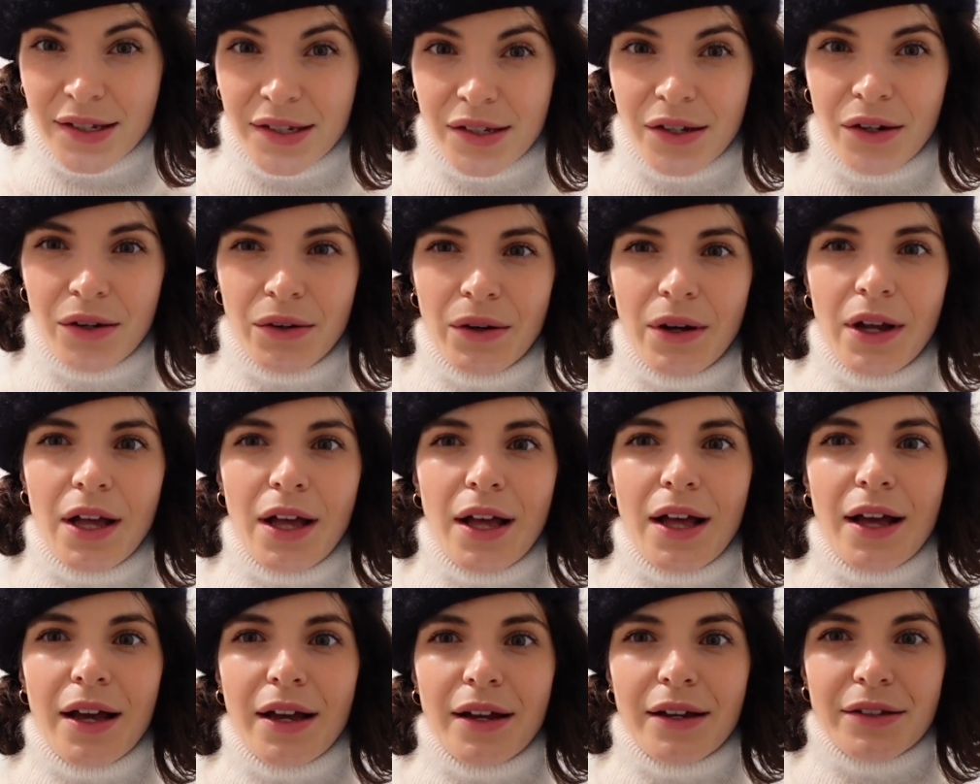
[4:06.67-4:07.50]
So
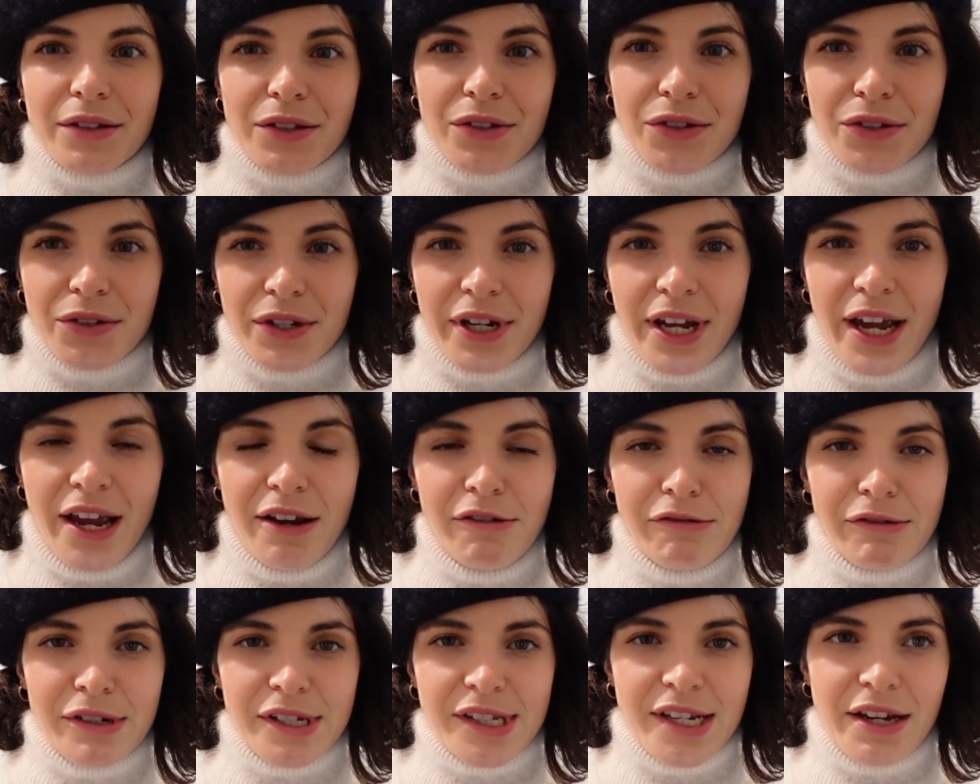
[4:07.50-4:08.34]

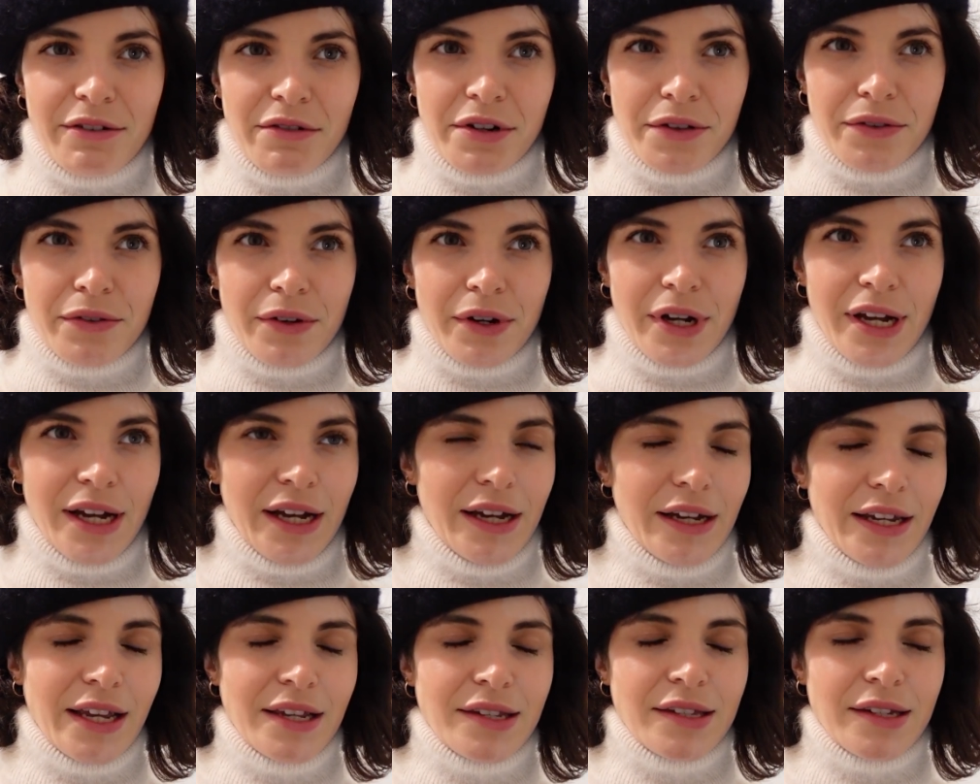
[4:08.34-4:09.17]
yesterday was every
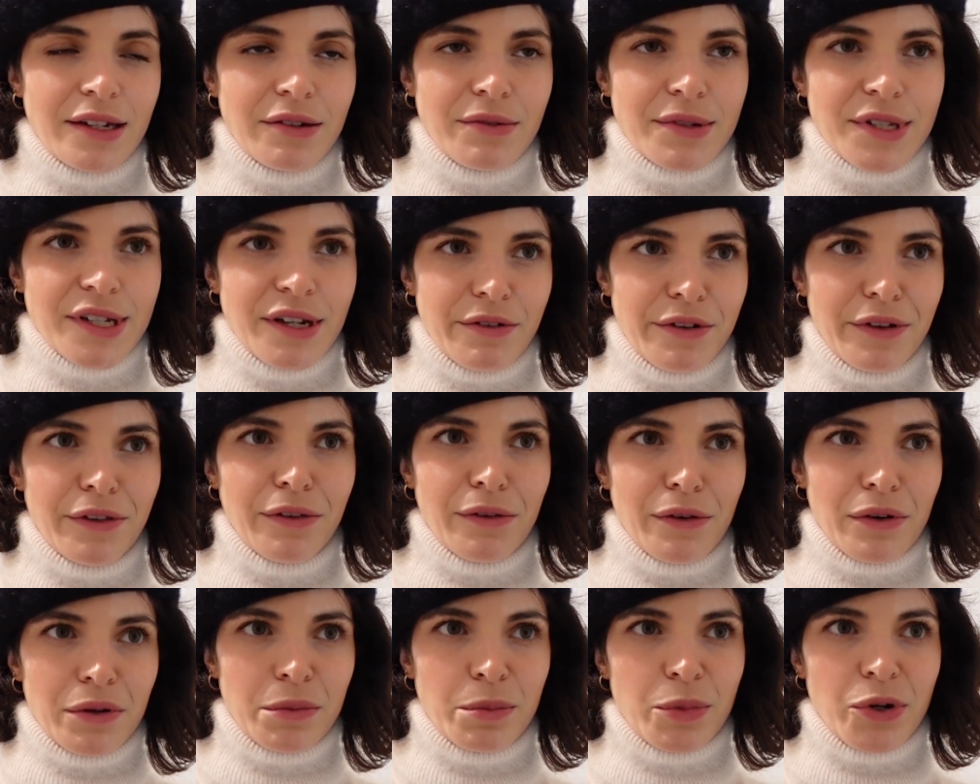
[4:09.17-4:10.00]

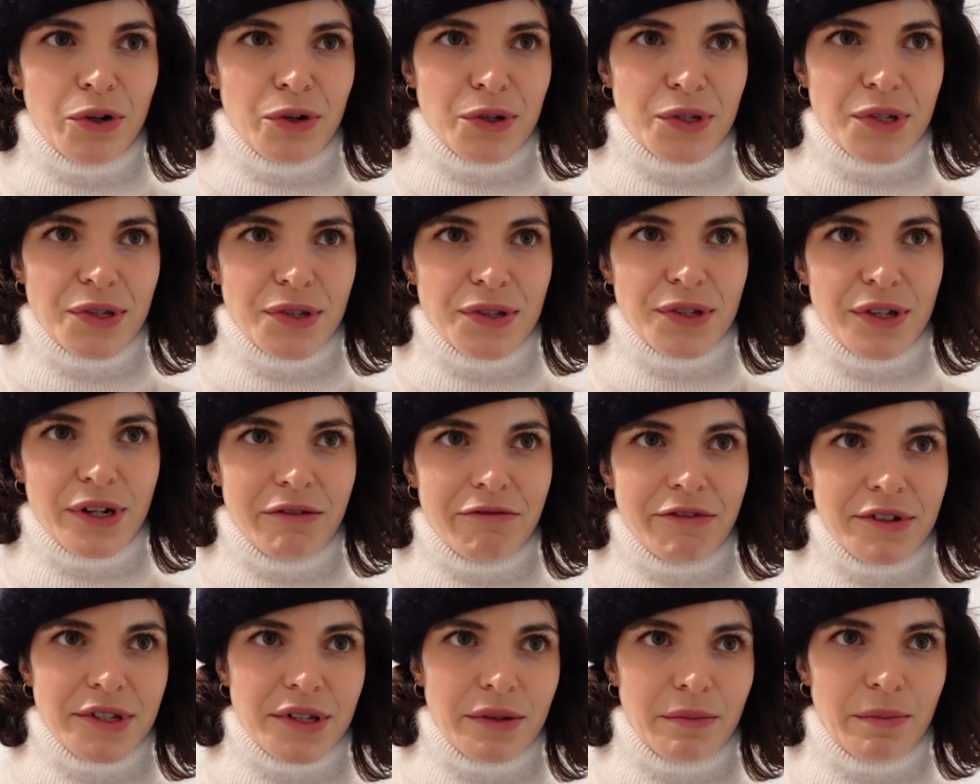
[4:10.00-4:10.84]
3rd person, so
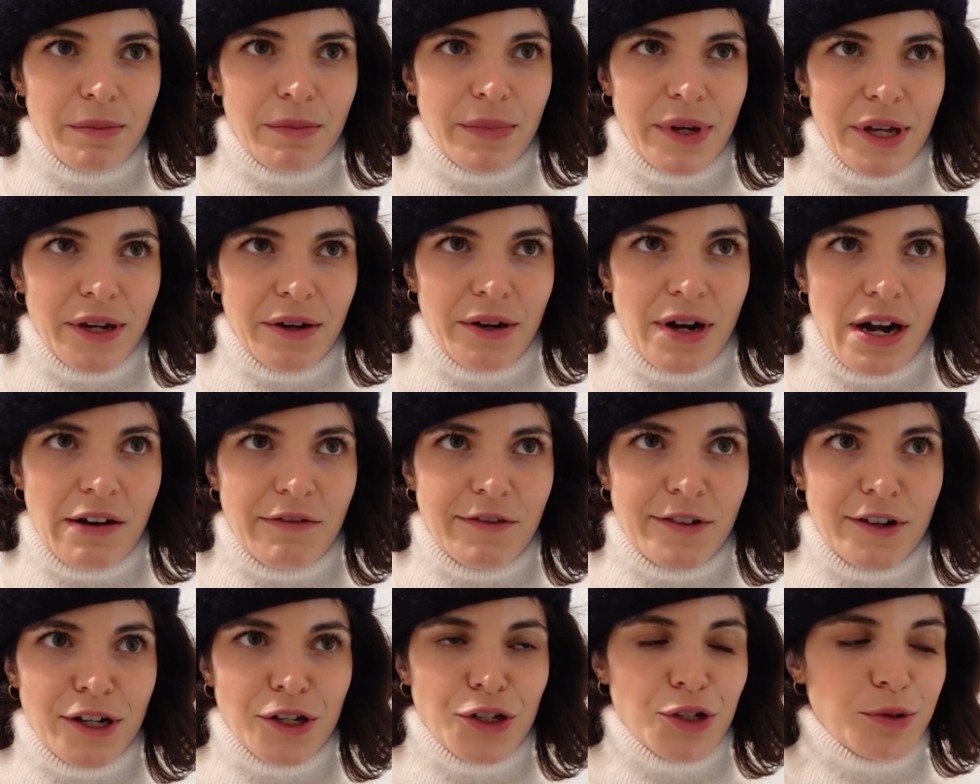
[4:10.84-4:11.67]
that was a better
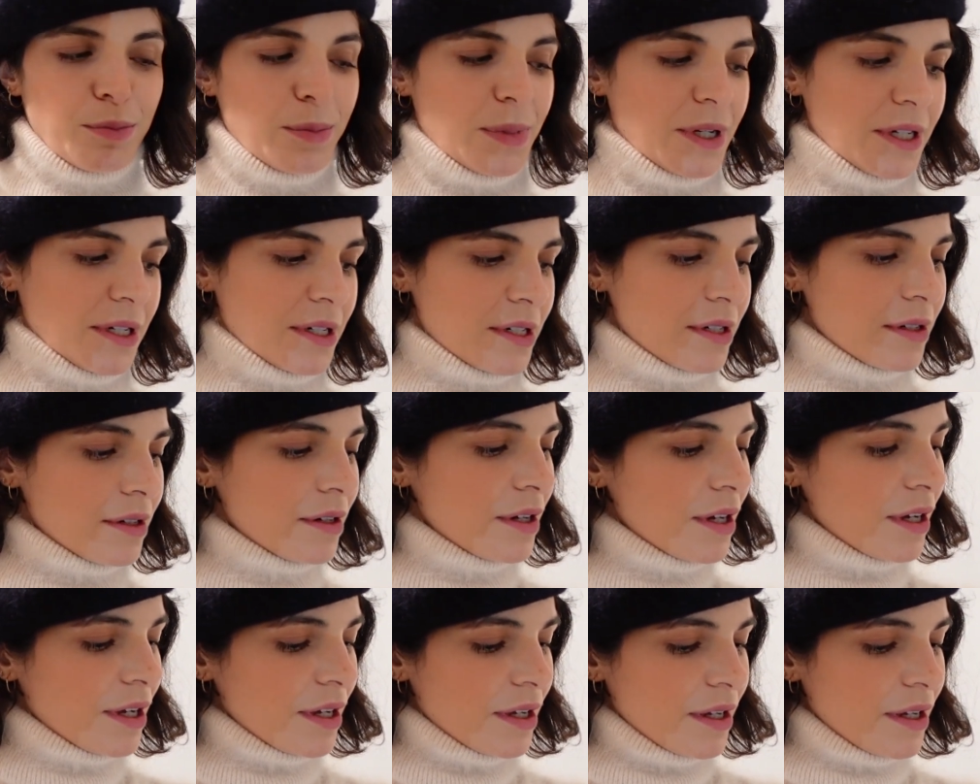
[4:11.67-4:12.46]
average. But